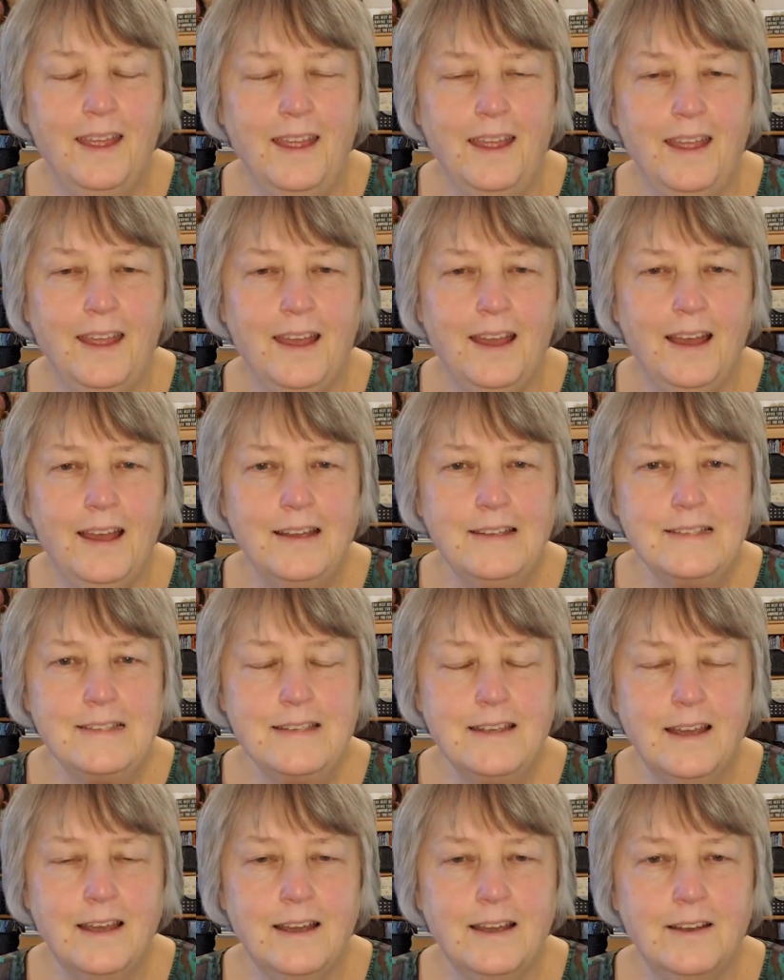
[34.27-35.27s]

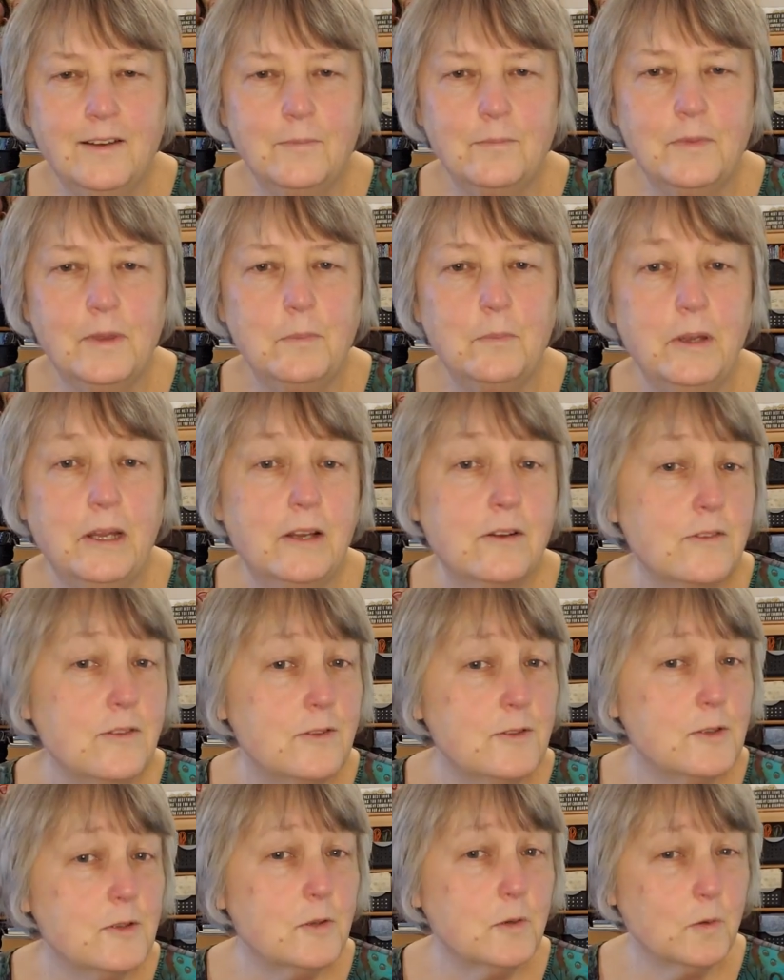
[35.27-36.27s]
And the bigger
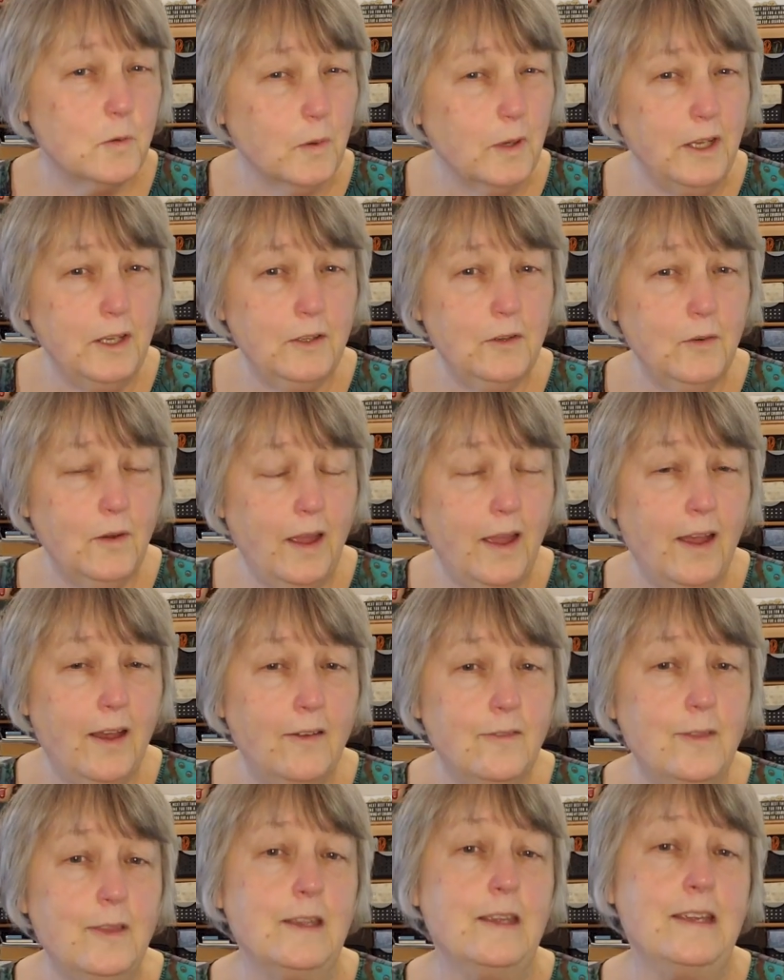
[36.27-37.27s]
the screen you
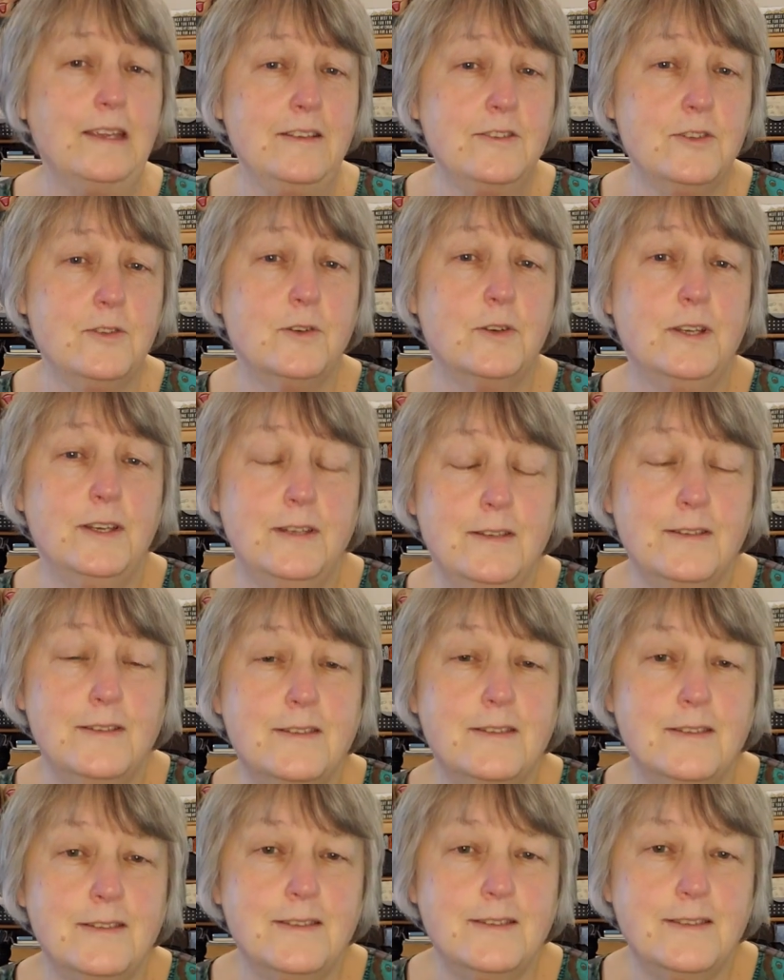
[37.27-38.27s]
have, the easier it is
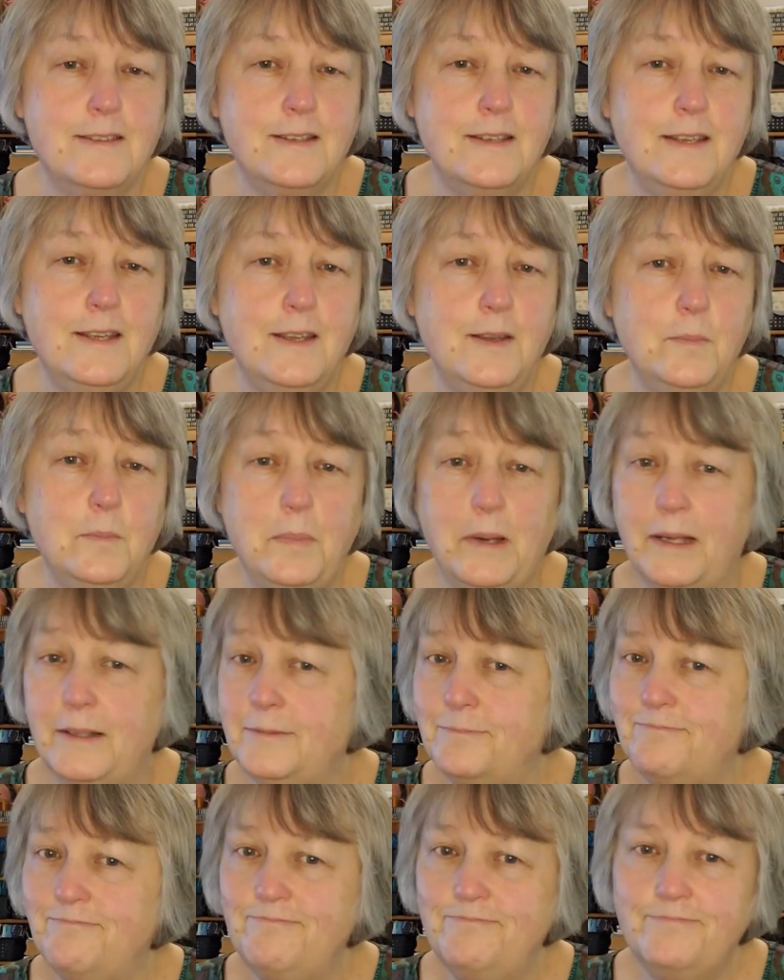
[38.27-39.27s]
to see, but